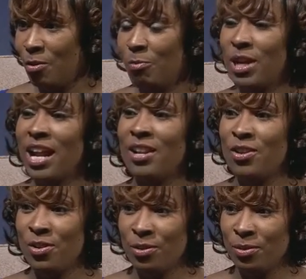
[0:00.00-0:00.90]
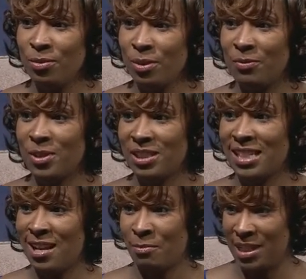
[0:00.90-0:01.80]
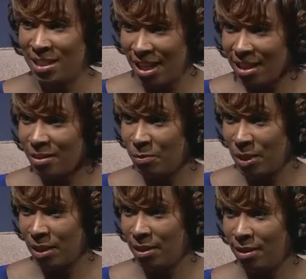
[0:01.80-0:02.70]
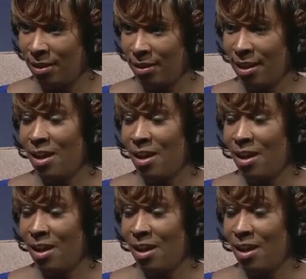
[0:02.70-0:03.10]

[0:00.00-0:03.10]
but I knew the first time he touched me, he